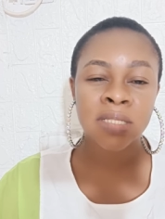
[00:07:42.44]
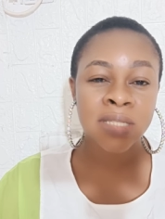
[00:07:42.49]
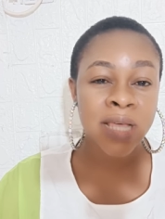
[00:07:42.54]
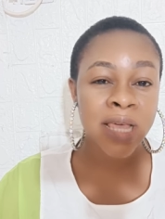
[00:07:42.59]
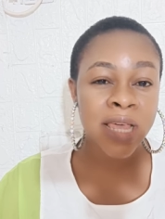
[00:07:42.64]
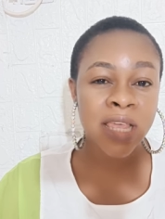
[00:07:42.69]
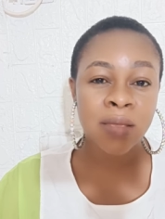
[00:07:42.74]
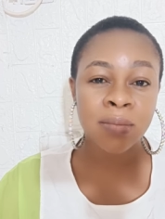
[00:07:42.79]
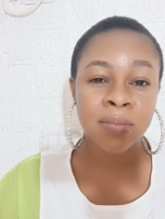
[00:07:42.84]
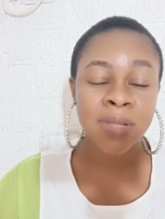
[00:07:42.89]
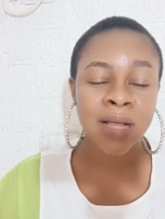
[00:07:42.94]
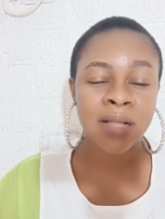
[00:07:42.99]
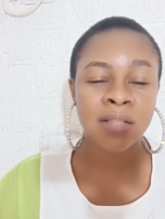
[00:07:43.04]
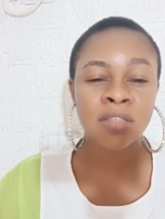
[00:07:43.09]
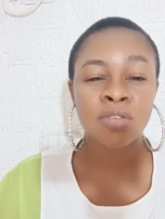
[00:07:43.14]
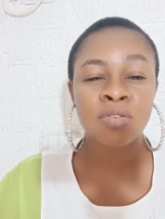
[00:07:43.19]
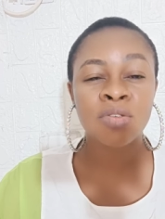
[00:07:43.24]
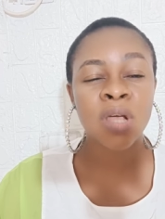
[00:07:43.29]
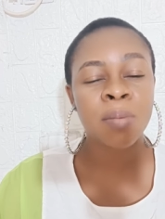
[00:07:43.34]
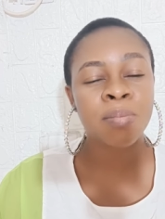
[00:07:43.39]
Tell Him
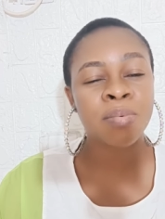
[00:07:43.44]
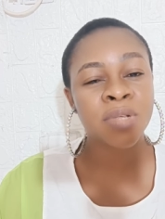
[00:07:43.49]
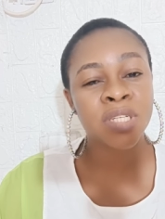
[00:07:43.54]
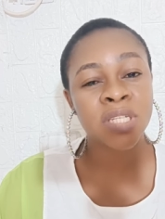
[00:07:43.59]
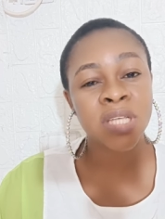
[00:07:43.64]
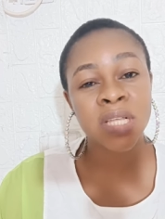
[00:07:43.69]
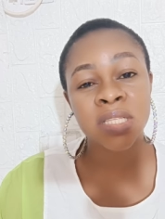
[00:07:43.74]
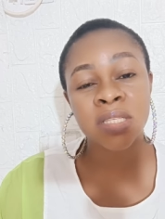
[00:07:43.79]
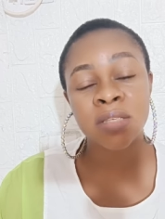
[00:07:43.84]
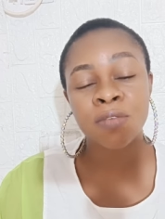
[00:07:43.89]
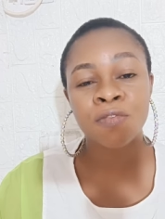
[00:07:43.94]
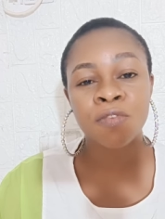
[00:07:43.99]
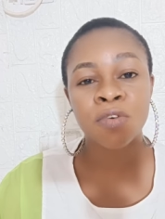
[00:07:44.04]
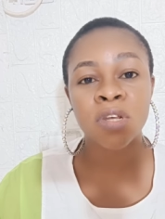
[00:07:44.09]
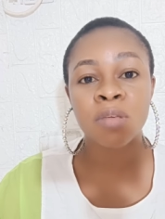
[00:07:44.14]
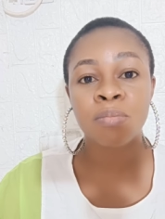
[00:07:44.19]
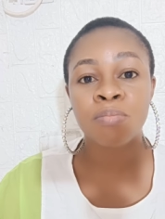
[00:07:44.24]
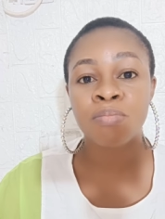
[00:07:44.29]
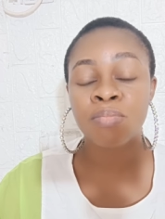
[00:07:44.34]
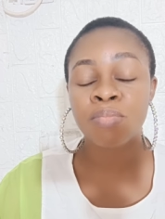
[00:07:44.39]
that you appreciate Him
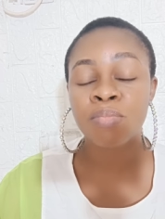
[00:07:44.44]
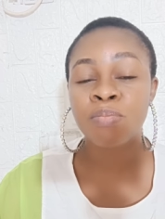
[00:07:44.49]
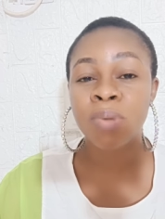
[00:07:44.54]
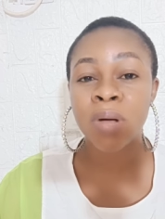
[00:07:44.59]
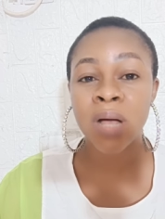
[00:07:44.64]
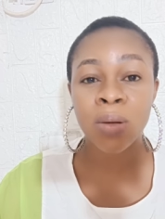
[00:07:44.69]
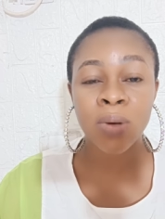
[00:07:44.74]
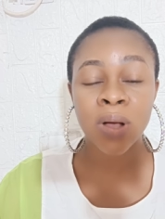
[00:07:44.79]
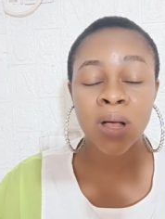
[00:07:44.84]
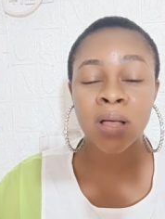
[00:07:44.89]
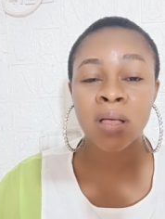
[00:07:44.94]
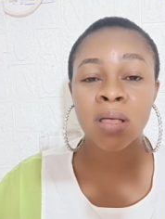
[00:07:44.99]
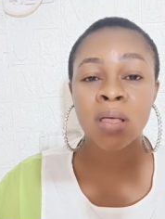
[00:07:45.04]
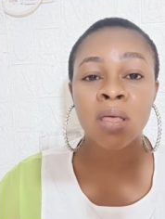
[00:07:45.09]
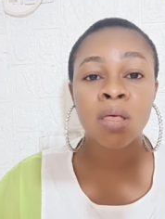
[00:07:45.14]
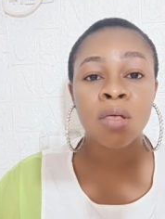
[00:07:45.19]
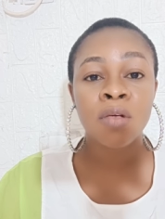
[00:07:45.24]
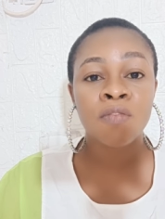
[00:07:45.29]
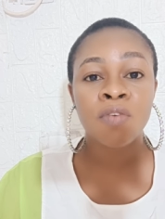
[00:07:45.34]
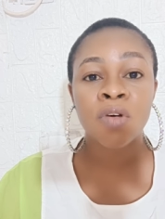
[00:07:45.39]
for the power,
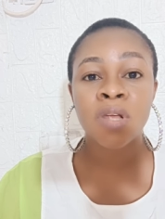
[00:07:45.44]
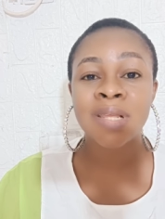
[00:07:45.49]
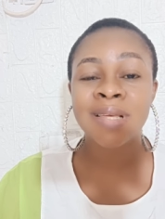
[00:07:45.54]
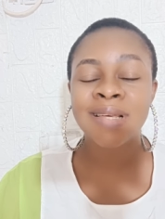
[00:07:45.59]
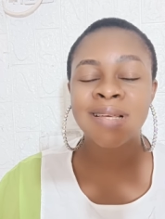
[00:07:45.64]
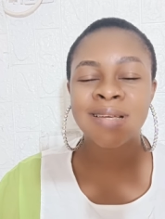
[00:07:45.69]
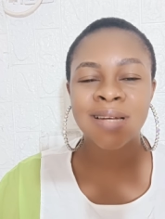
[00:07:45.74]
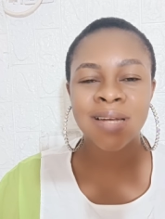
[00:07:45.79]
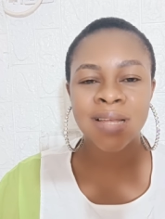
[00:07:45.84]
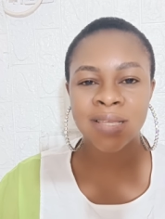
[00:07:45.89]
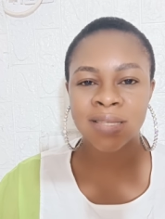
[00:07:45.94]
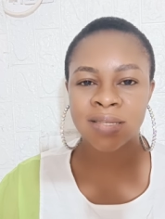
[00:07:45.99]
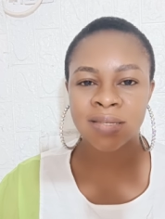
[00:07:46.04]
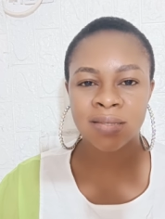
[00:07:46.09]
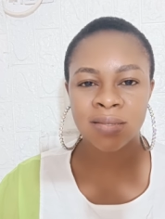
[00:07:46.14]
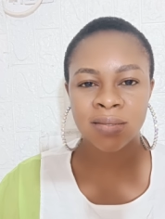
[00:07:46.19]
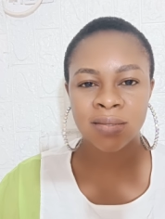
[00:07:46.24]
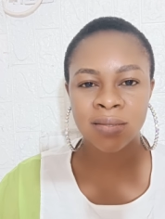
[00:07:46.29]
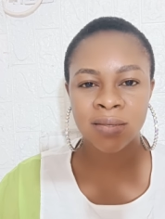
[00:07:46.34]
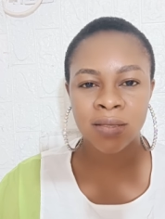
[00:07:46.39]
for the
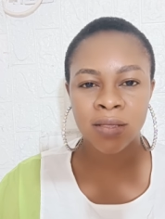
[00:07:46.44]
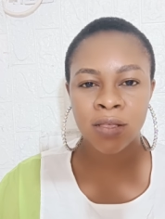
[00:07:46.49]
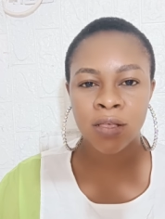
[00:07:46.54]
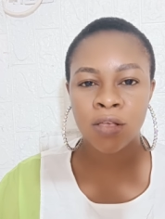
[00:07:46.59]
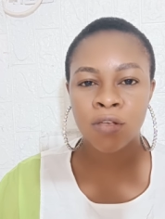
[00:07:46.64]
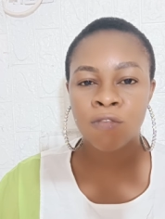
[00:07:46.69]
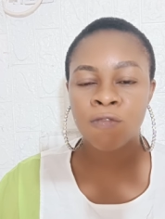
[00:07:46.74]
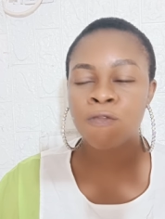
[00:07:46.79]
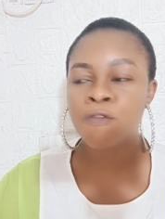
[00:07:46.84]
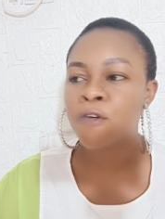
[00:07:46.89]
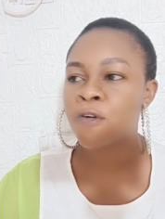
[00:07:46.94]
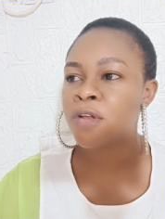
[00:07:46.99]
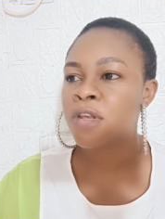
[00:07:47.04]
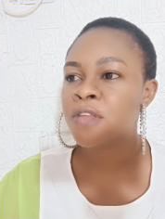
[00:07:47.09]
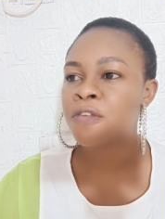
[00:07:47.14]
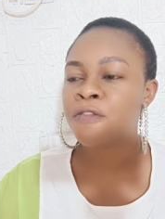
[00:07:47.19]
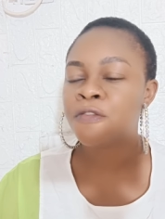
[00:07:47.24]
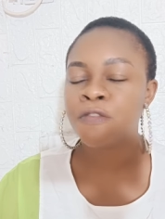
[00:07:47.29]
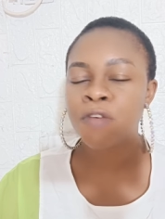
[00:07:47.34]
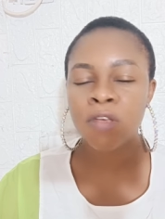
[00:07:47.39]
grace, for
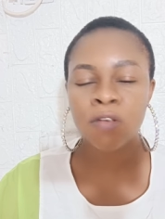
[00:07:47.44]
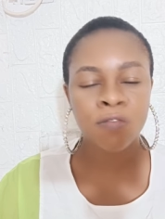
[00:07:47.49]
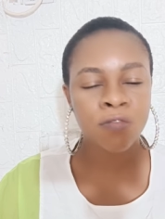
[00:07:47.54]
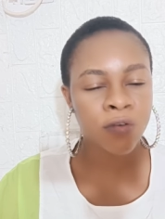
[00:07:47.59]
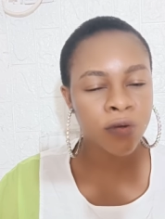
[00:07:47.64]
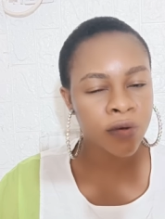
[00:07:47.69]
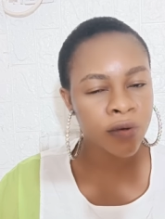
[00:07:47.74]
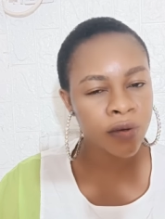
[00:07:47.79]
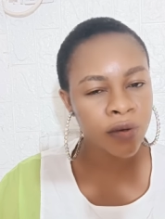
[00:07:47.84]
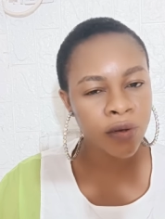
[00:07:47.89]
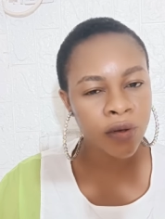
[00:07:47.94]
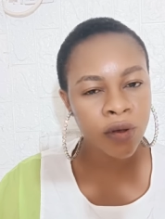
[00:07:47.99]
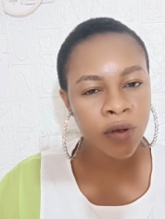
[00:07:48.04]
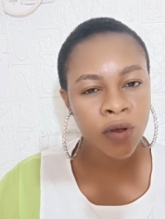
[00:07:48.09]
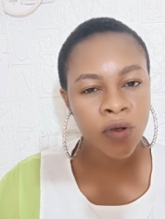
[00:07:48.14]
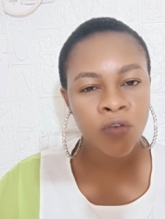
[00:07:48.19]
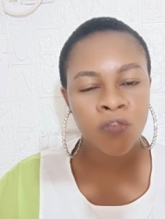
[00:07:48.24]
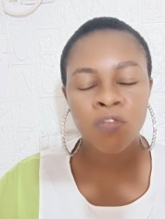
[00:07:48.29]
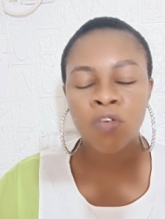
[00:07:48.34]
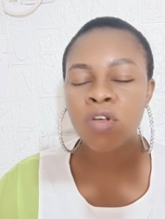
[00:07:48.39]
the favor,
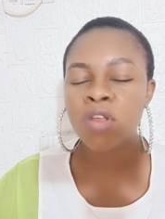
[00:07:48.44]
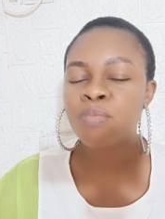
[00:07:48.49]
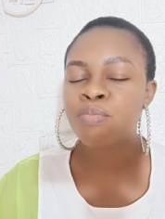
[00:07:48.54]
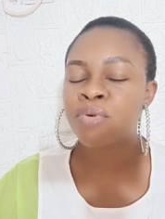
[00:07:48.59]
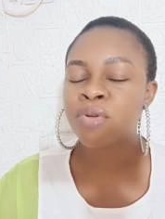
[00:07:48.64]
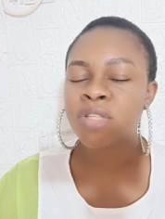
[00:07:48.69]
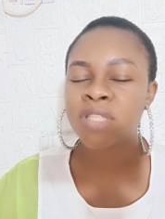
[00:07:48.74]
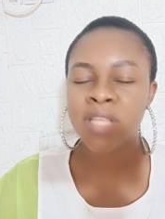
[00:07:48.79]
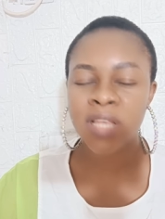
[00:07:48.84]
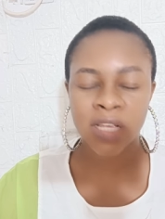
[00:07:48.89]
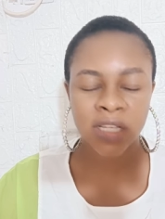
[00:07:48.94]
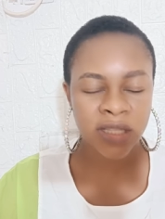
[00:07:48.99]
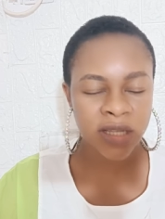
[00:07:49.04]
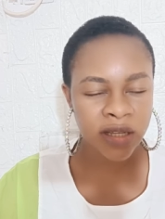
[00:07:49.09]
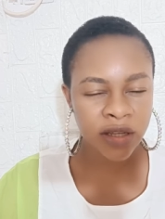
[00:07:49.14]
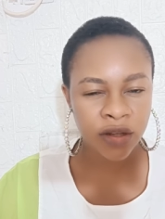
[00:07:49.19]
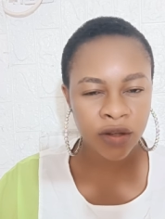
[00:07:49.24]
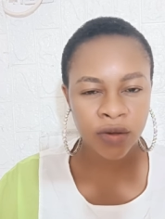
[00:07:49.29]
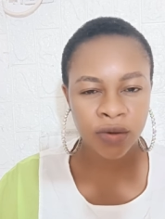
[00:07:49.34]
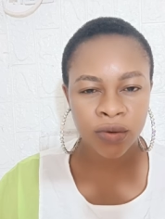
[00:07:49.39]
for
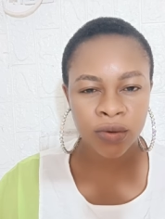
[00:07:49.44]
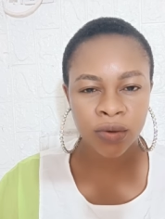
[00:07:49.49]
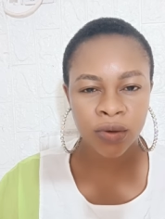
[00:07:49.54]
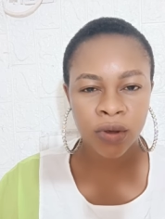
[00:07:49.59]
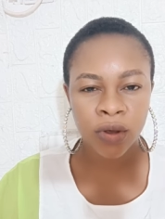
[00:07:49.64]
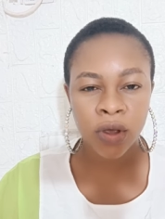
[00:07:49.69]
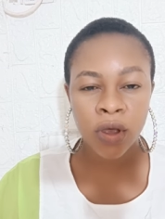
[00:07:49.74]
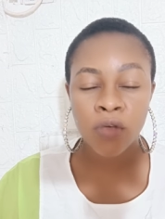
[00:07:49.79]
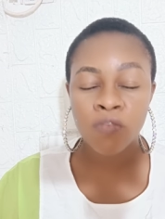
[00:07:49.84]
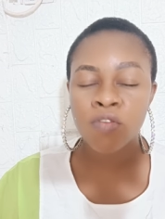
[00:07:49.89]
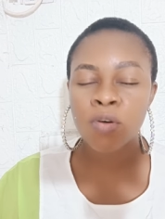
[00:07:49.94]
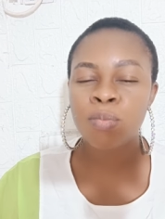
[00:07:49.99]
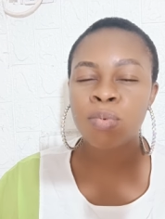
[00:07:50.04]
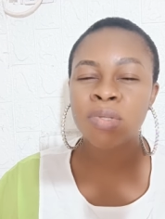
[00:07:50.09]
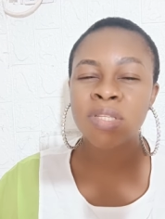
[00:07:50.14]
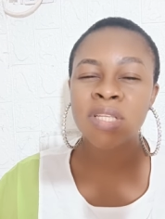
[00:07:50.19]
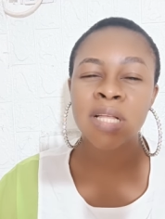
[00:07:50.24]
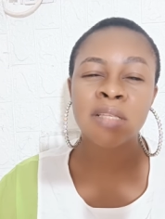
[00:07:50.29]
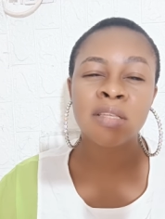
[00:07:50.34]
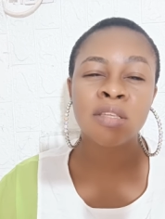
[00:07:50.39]
protecting you, for
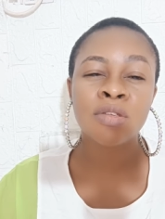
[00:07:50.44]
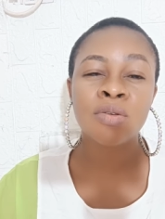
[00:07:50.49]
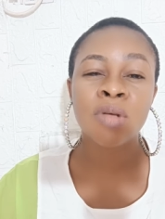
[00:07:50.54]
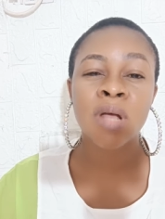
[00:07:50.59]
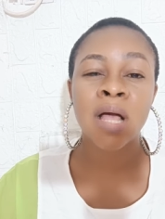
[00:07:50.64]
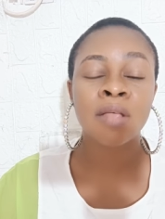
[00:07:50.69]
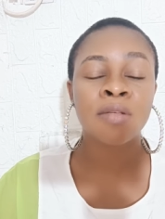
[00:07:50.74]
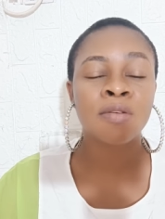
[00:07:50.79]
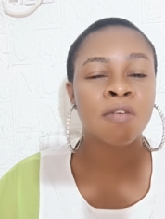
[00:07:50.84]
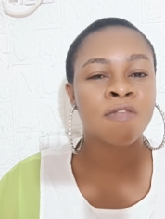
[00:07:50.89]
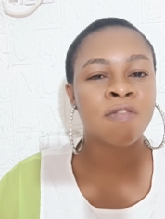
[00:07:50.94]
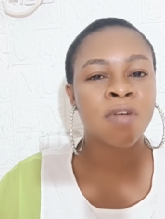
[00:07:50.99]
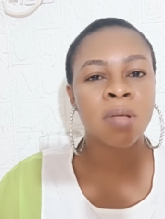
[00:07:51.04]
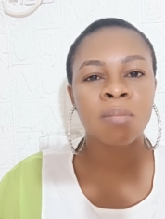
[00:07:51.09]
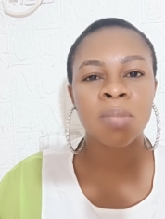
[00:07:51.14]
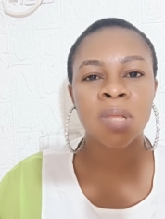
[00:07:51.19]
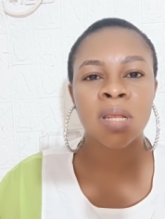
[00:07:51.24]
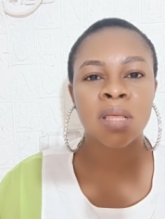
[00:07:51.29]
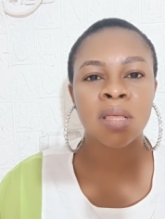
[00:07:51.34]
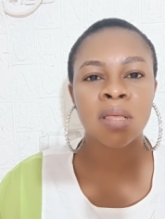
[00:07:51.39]
protecting you and your
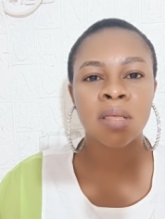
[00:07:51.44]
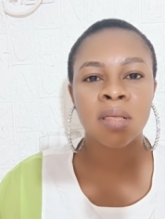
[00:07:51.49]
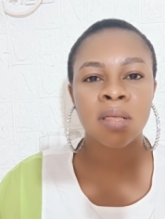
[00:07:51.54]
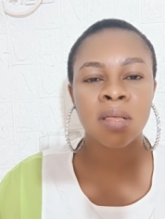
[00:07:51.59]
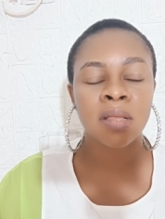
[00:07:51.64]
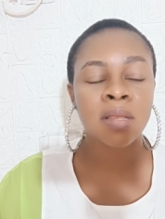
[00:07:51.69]
family